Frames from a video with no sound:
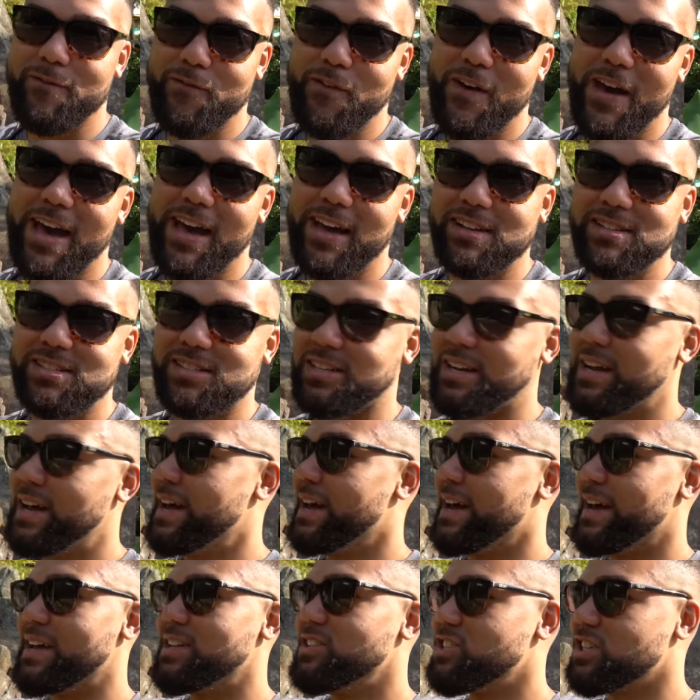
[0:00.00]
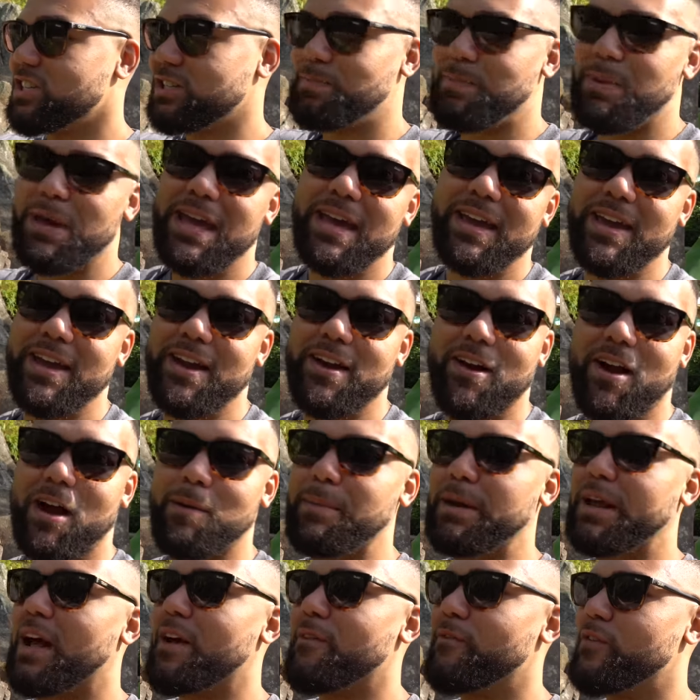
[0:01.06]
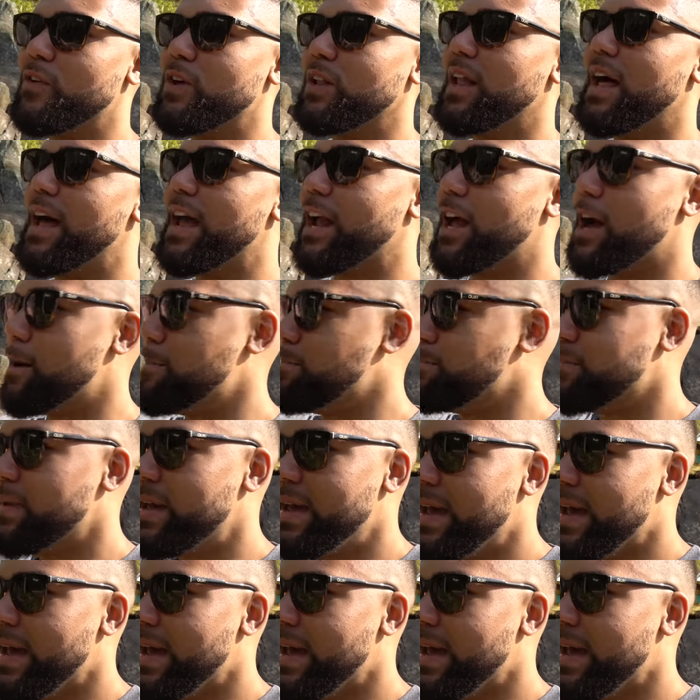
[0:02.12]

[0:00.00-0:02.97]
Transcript: fast. And just being here, I mean, I feel like I'm